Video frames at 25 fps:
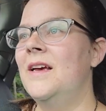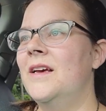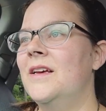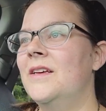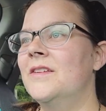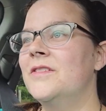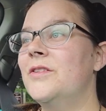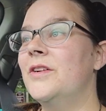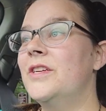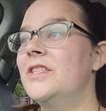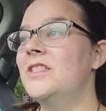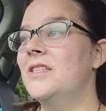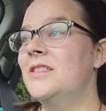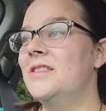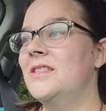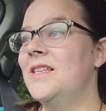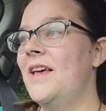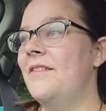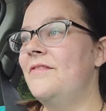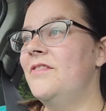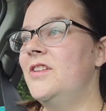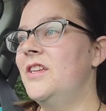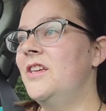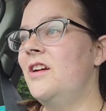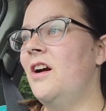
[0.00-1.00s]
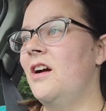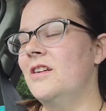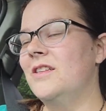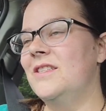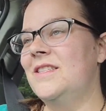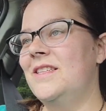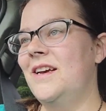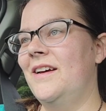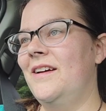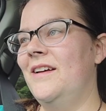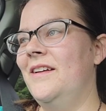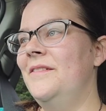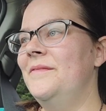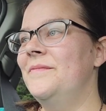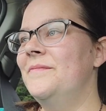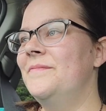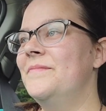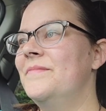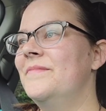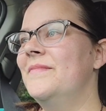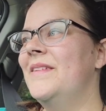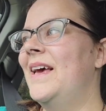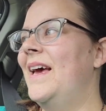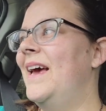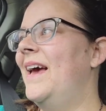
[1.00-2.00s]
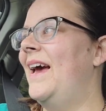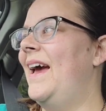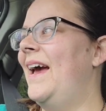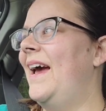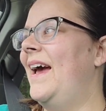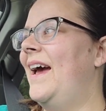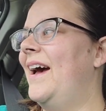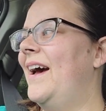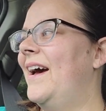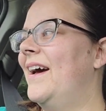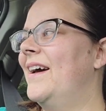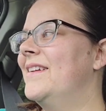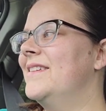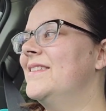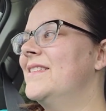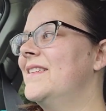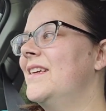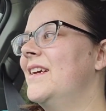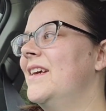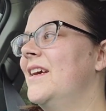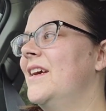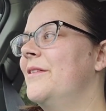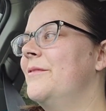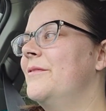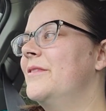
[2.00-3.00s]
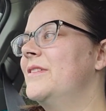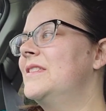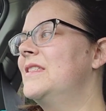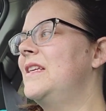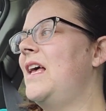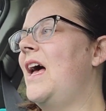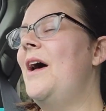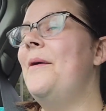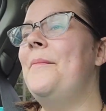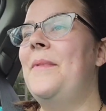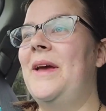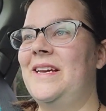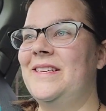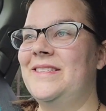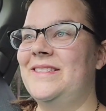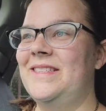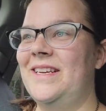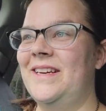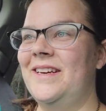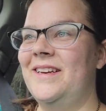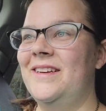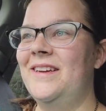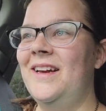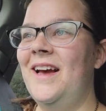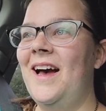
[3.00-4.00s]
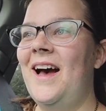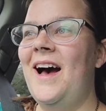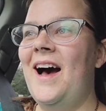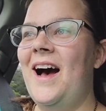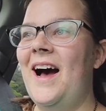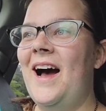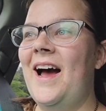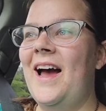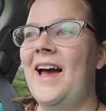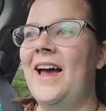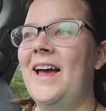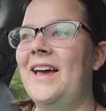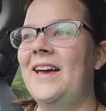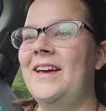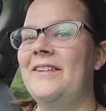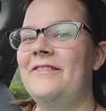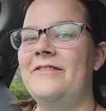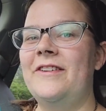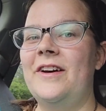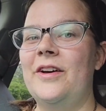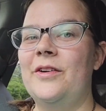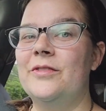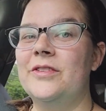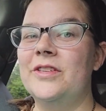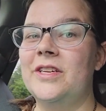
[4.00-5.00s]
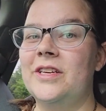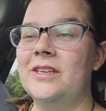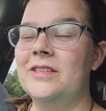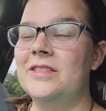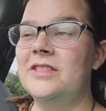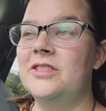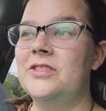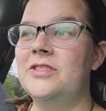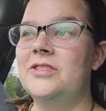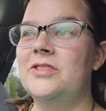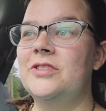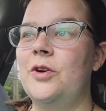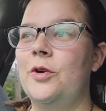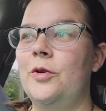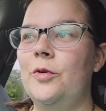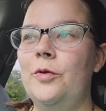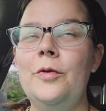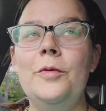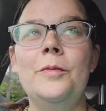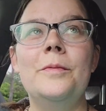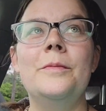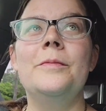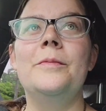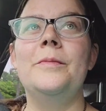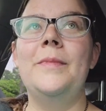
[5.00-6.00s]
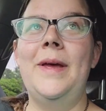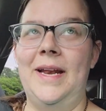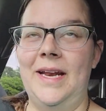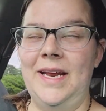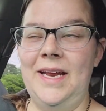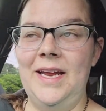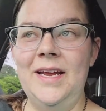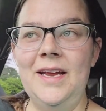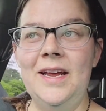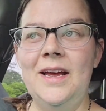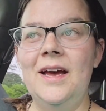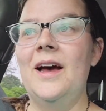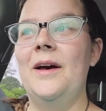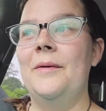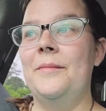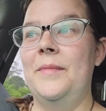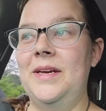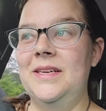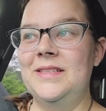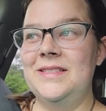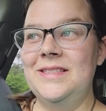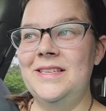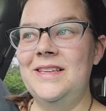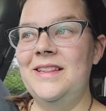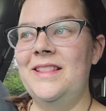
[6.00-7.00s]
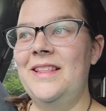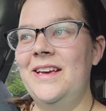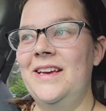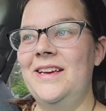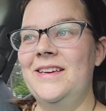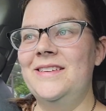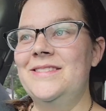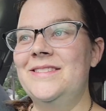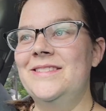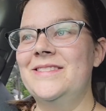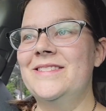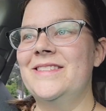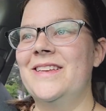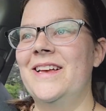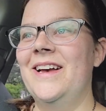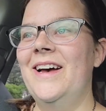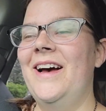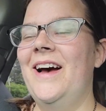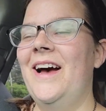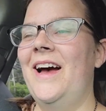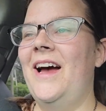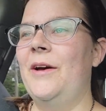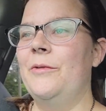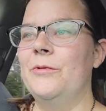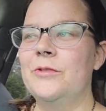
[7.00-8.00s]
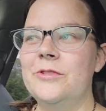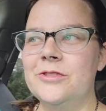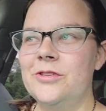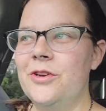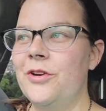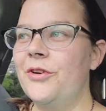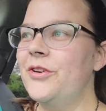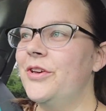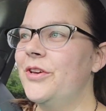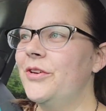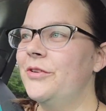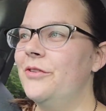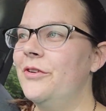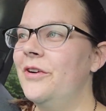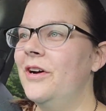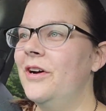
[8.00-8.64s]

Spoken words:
So I just left the yard sale and it was amazing. I found so many amazing things. I will show you.